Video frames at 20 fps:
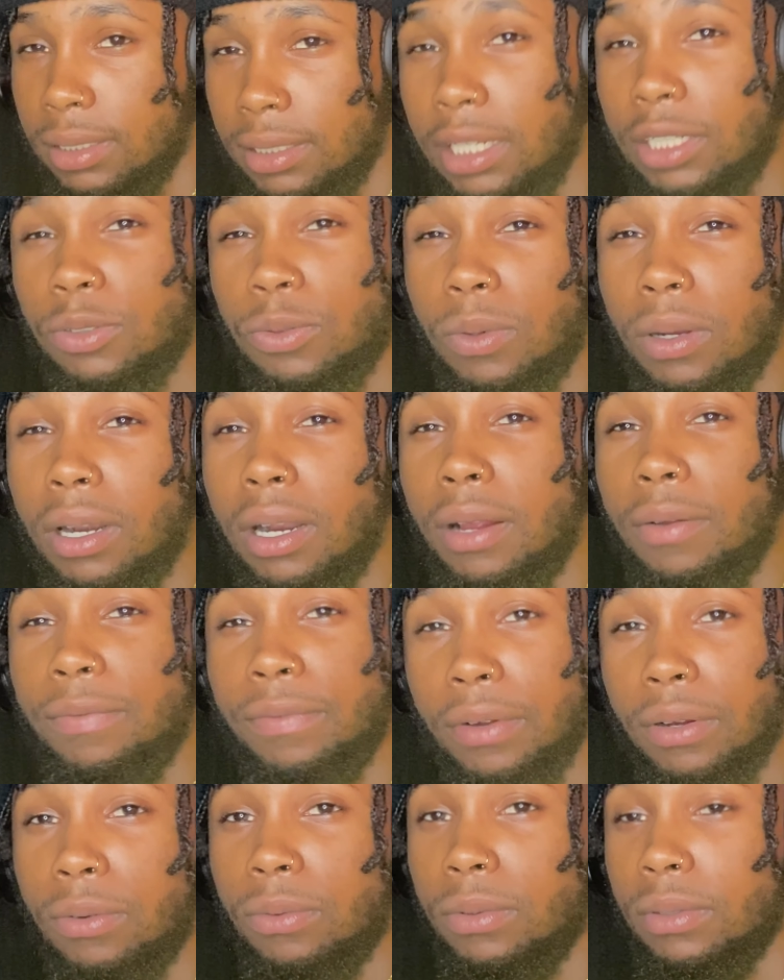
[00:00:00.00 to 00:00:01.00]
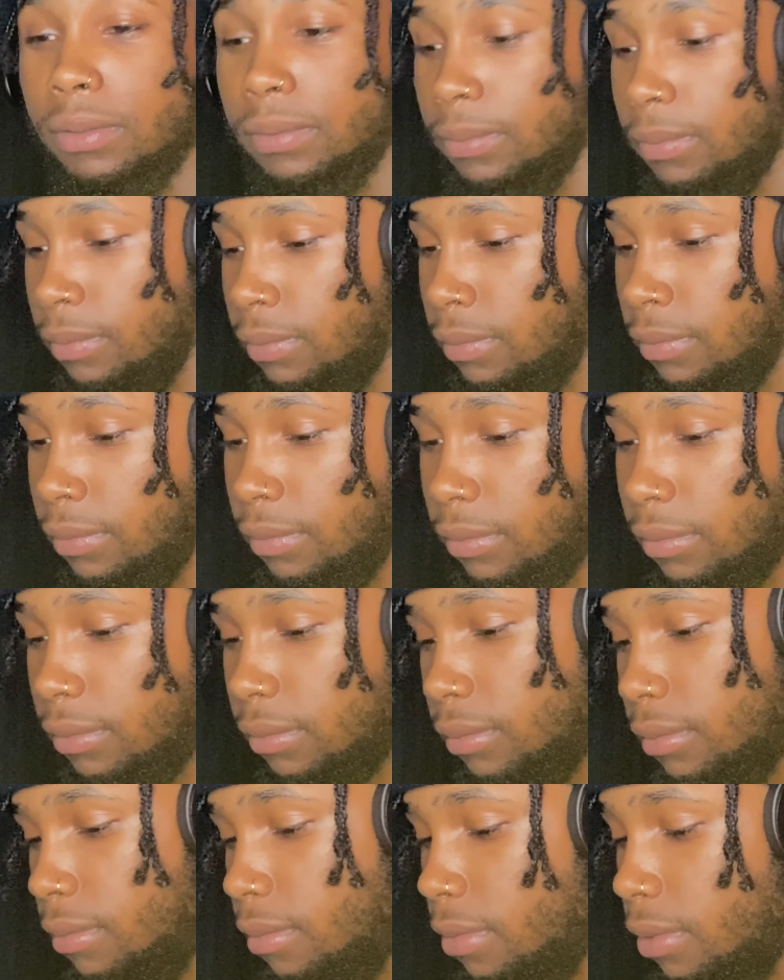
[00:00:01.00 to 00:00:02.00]
That's what I fuck with.
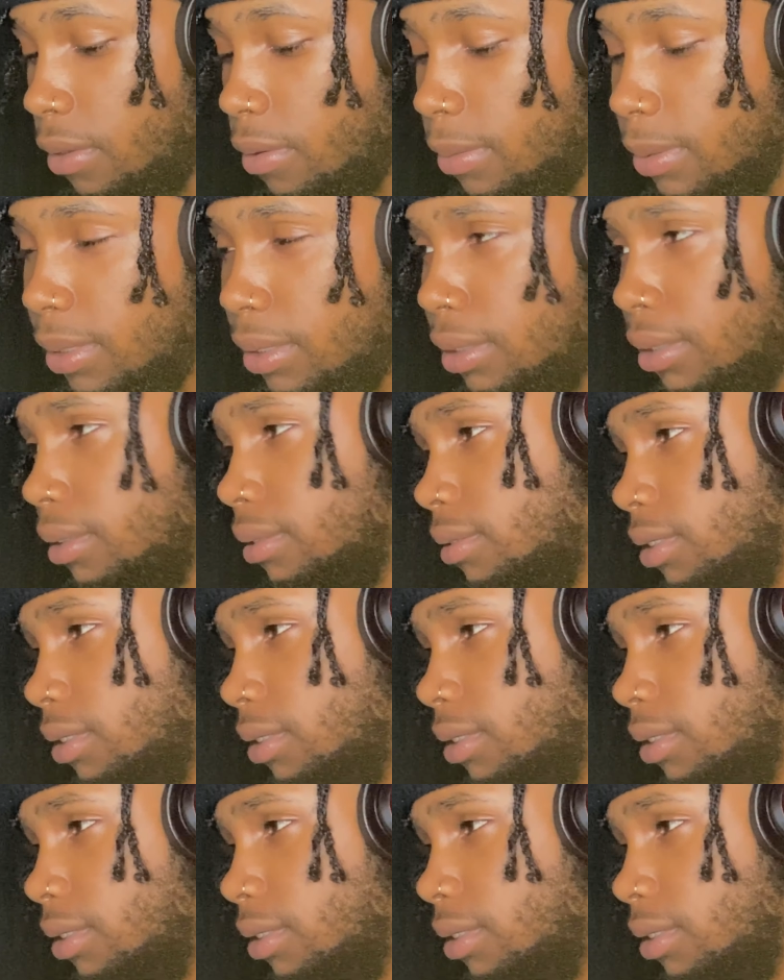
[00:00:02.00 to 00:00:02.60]
You know what I'm saying?